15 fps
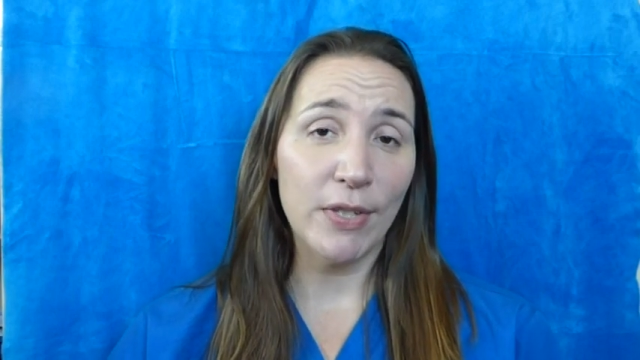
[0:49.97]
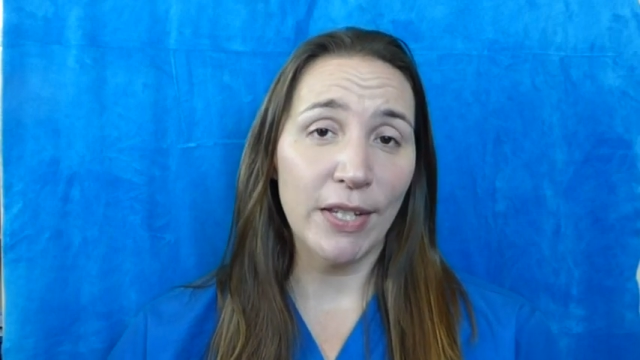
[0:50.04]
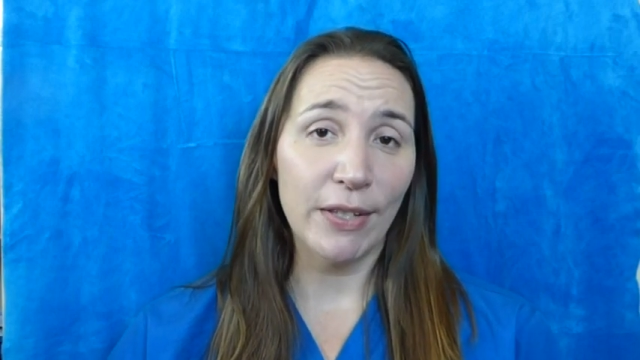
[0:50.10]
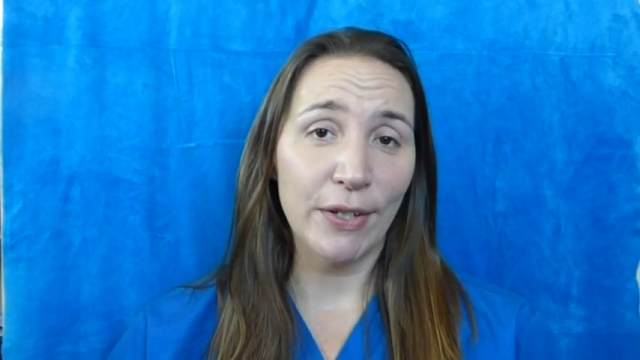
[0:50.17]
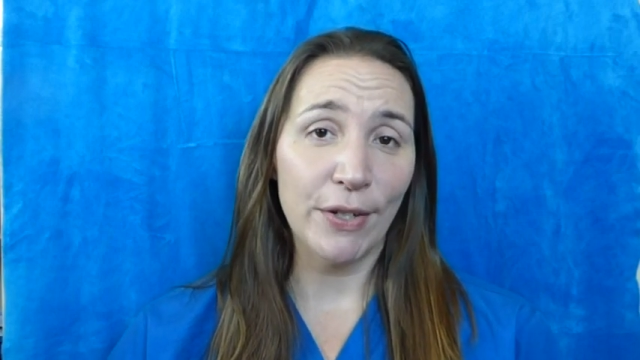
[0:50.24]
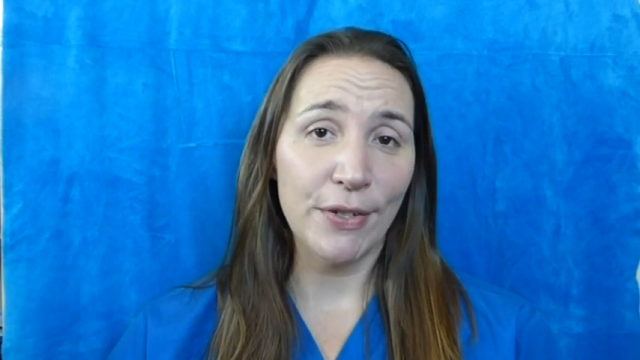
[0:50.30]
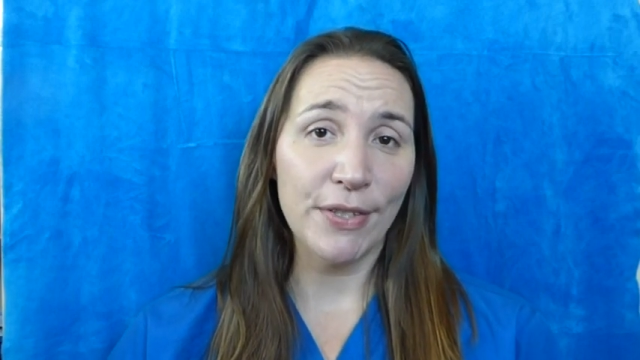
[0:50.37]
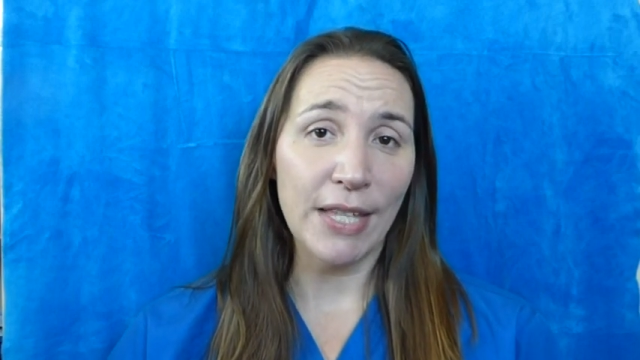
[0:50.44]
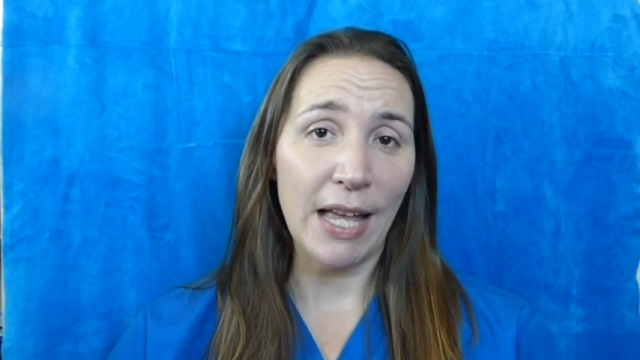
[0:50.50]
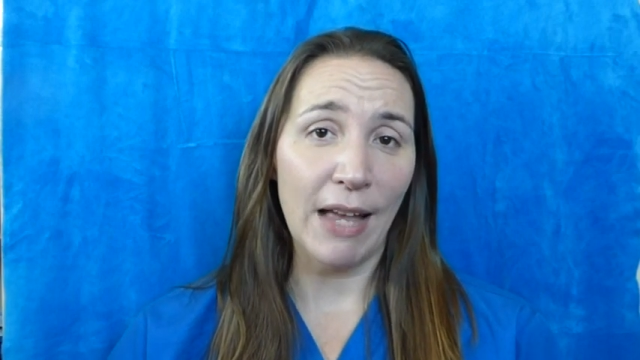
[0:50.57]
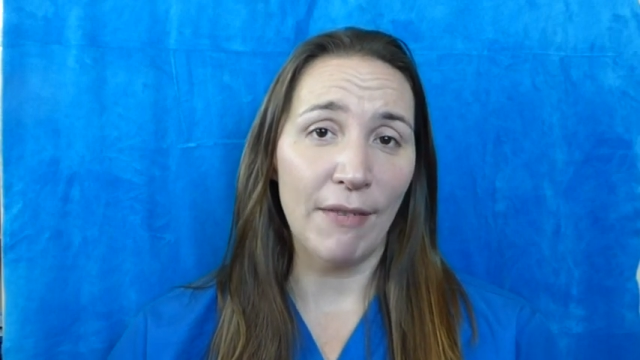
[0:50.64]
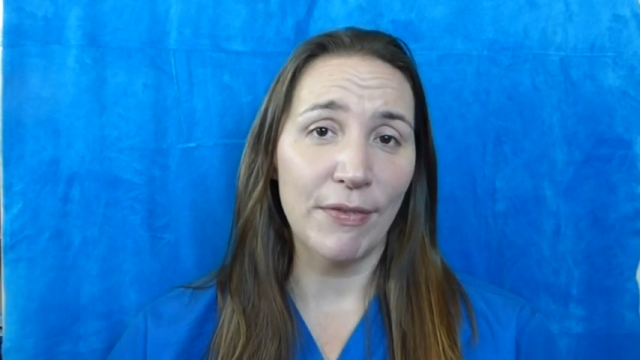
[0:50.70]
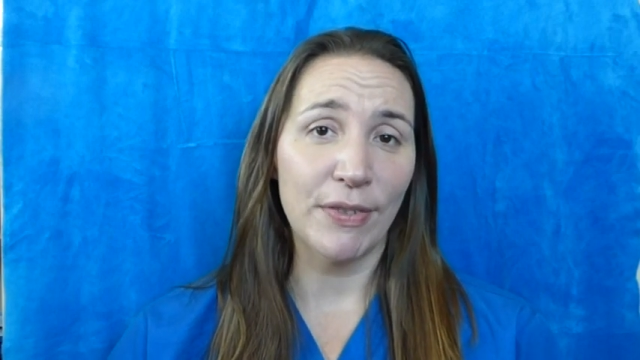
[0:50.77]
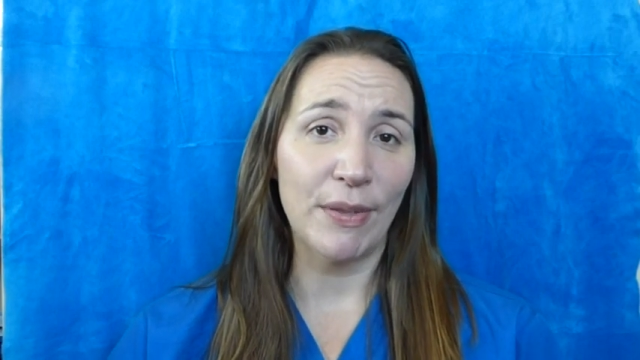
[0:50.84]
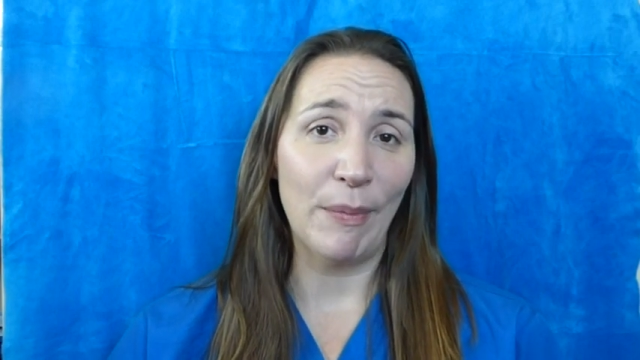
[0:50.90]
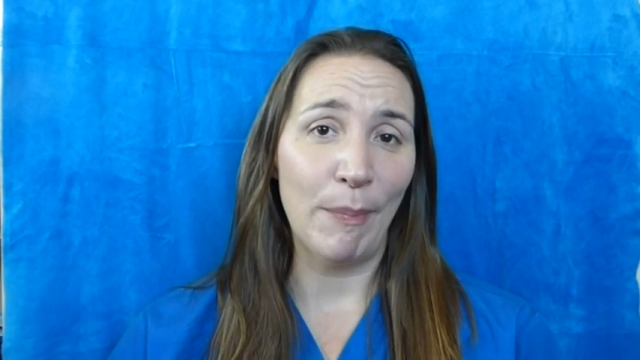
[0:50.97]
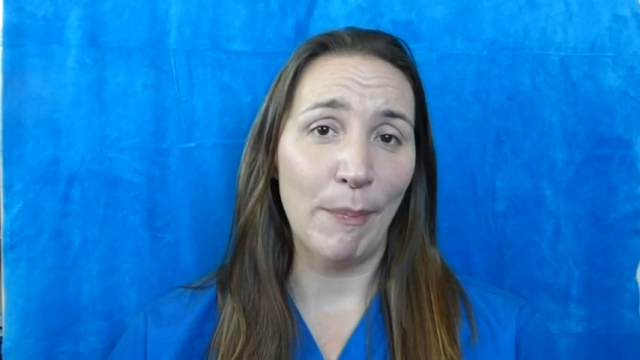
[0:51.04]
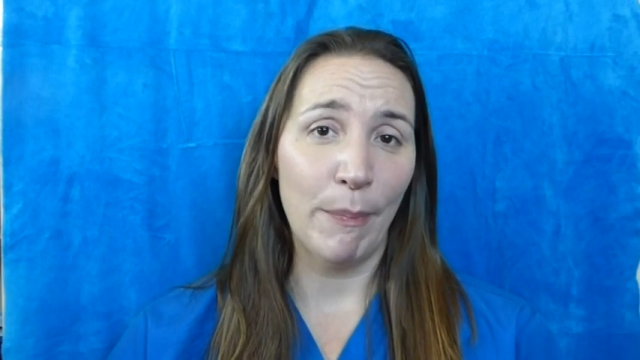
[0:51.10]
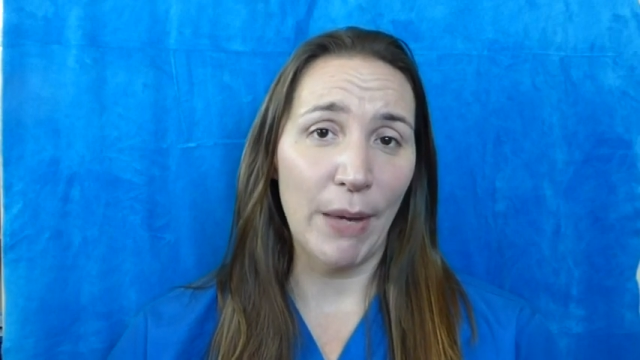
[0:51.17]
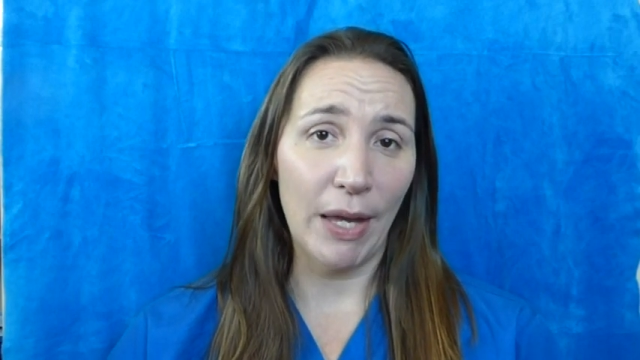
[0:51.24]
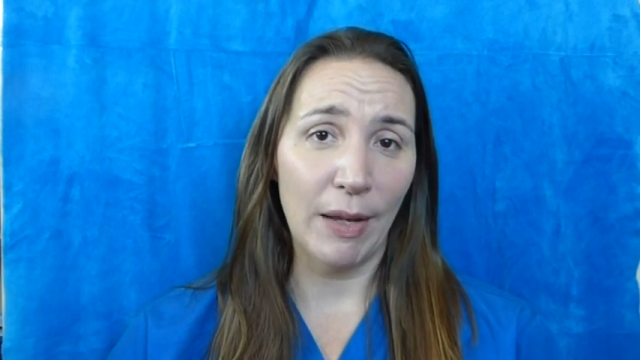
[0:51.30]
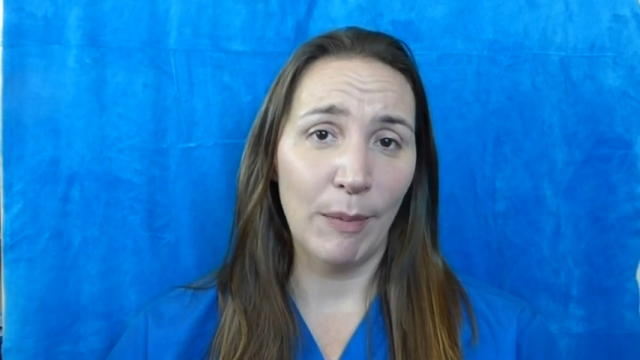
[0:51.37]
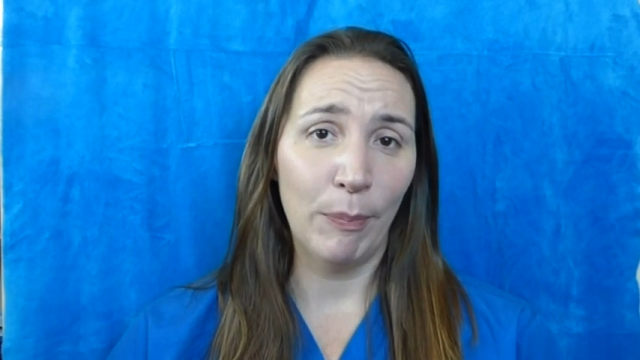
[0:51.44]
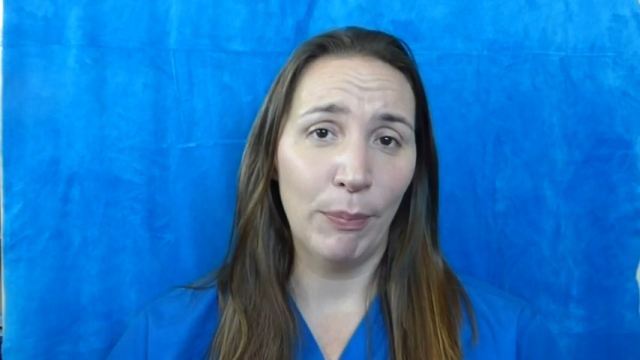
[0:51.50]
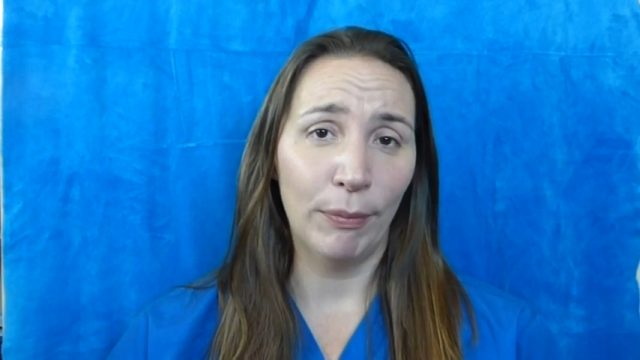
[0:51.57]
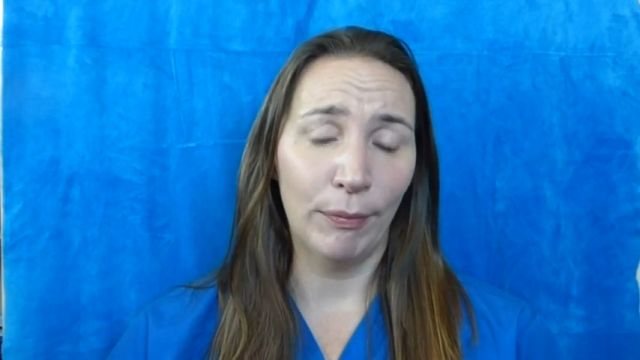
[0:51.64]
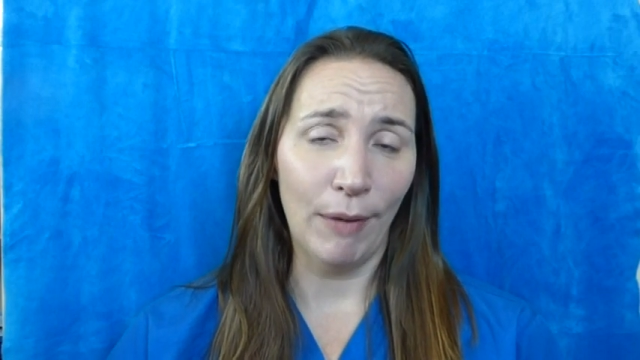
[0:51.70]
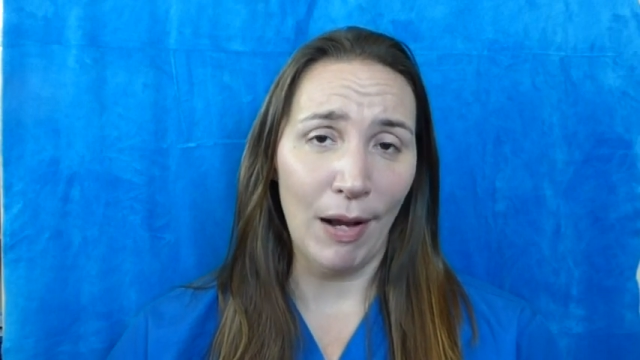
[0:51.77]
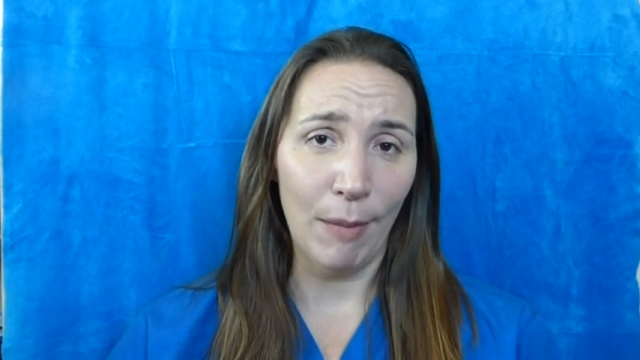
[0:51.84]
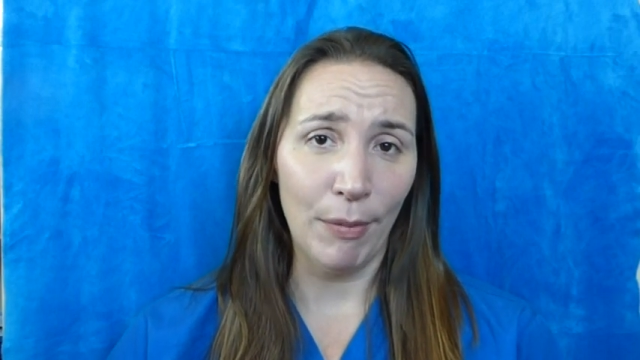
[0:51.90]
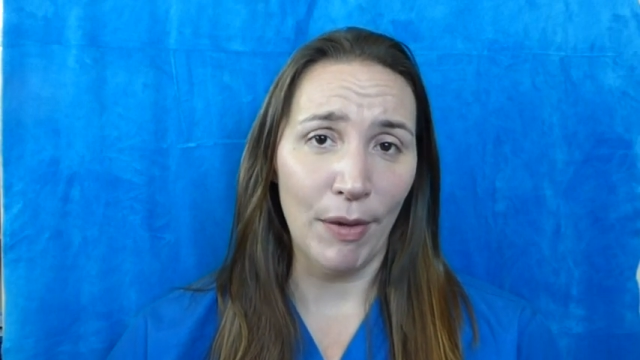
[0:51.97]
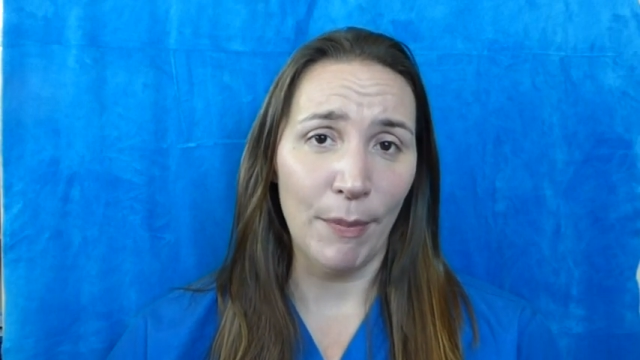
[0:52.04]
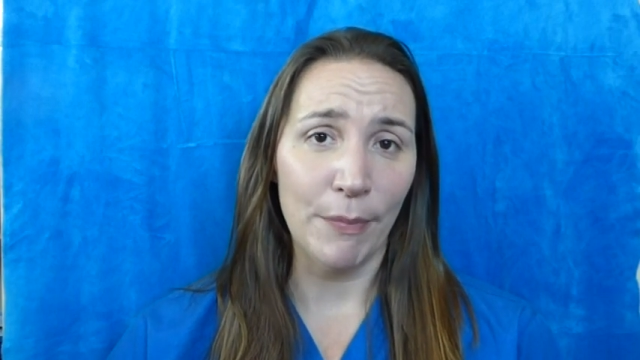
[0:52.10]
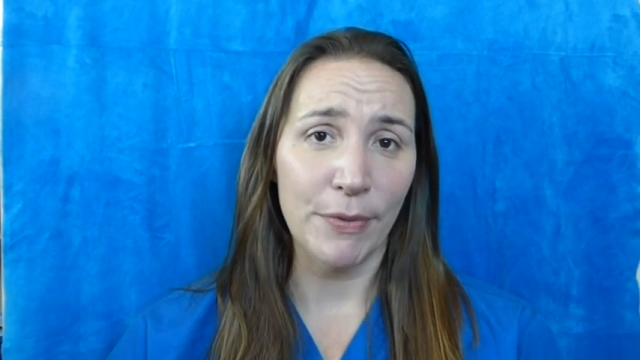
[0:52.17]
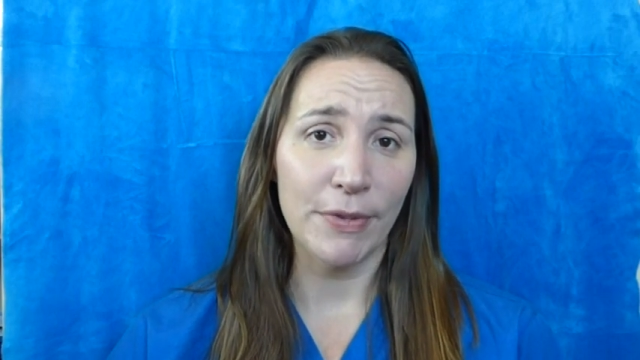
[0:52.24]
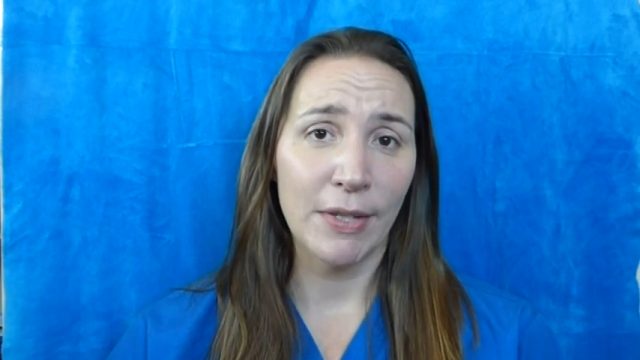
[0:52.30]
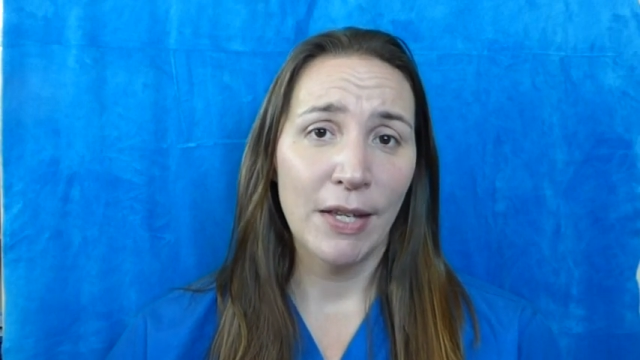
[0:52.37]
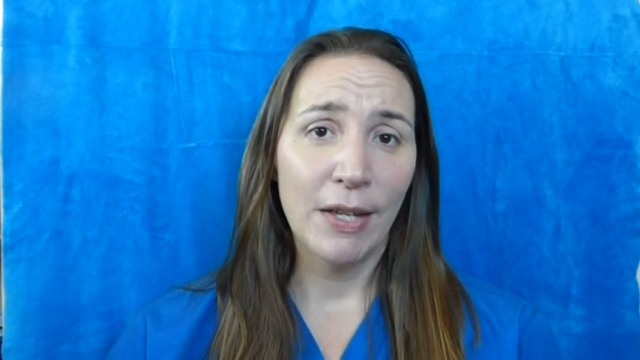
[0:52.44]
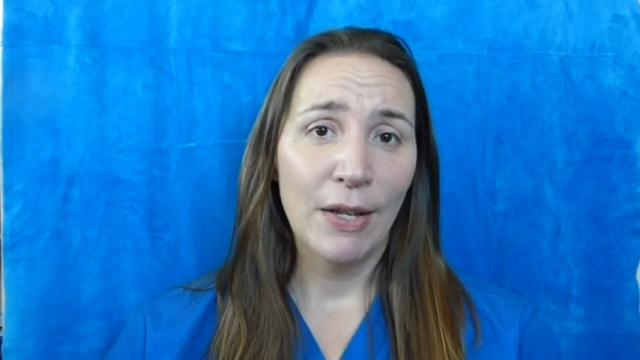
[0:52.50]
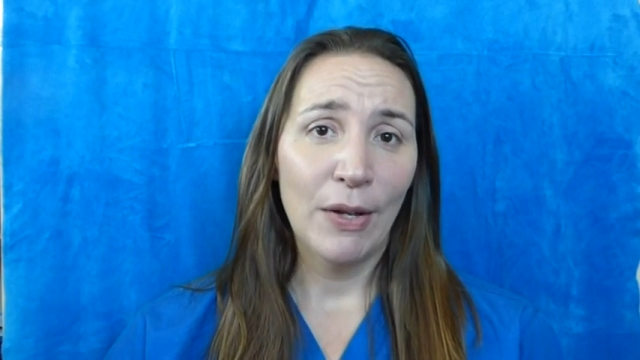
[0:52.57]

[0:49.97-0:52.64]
dealers have some big problems